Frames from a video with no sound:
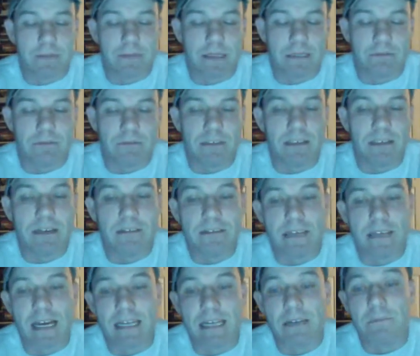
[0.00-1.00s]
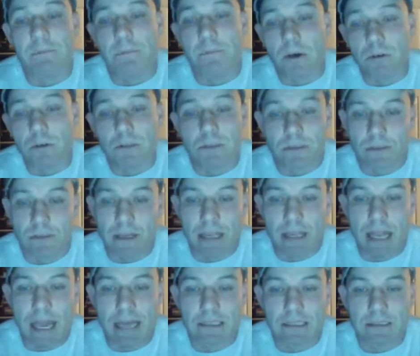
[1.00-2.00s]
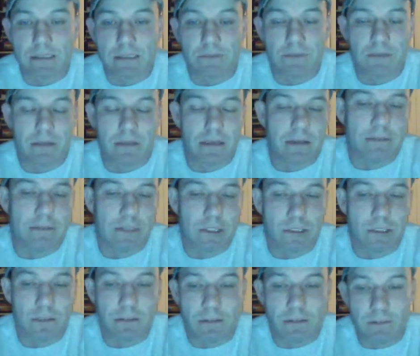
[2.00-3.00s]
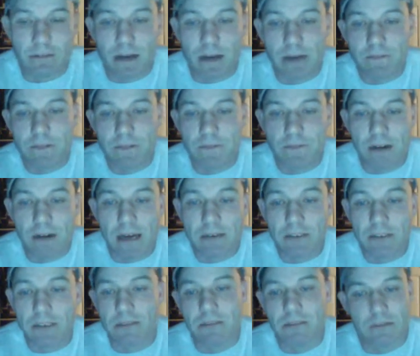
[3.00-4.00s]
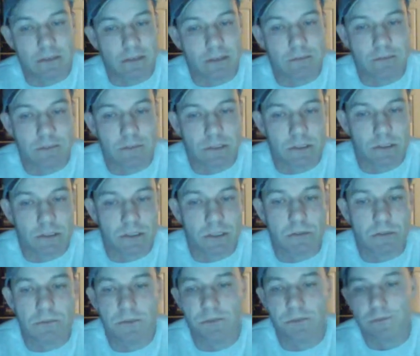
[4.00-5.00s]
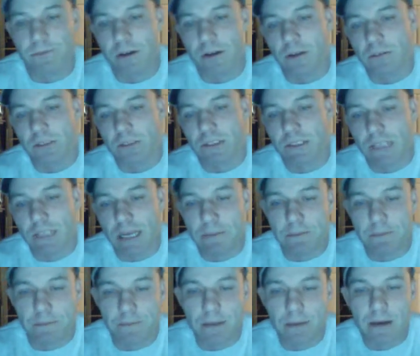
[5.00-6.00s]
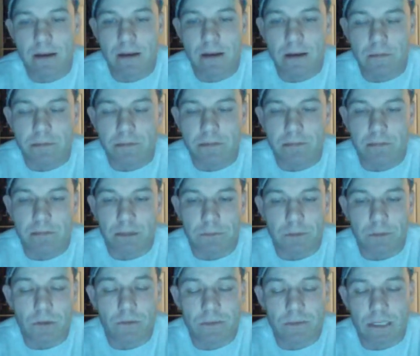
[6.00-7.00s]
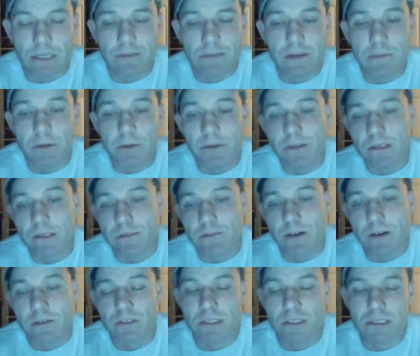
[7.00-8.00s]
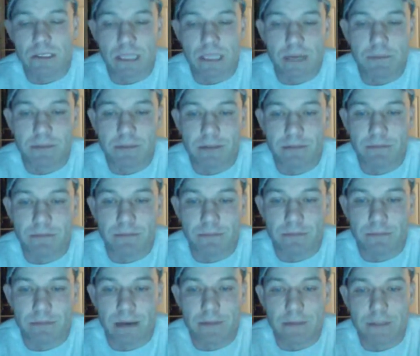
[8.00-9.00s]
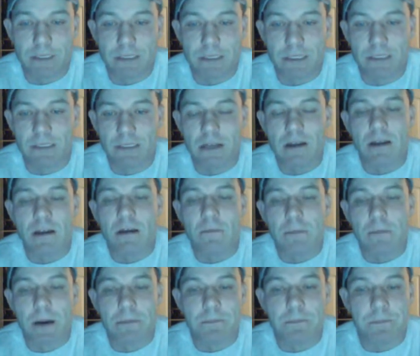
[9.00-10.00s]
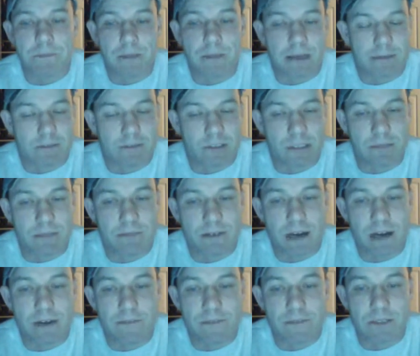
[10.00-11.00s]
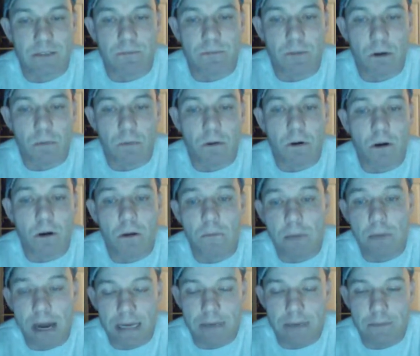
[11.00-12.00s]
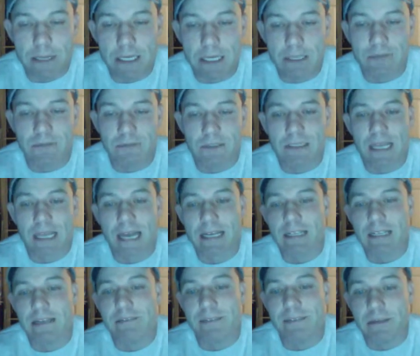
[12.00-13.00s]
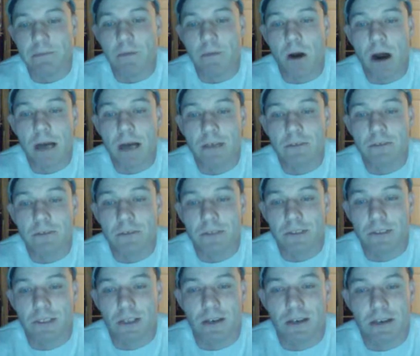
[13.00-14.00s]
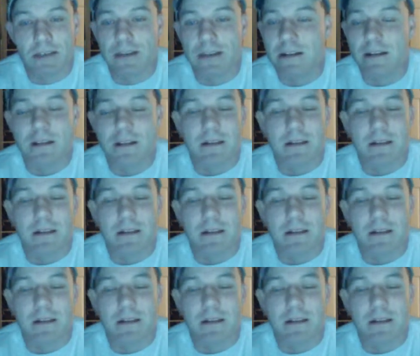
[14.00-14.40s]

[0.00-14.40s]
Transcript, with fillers: it reunited most of the cast of original Rockford Files. It, the show followed the same, the move, TV movies followed the same premises, but like Jim Rockford's mobile home by the beach was actually remodeled to look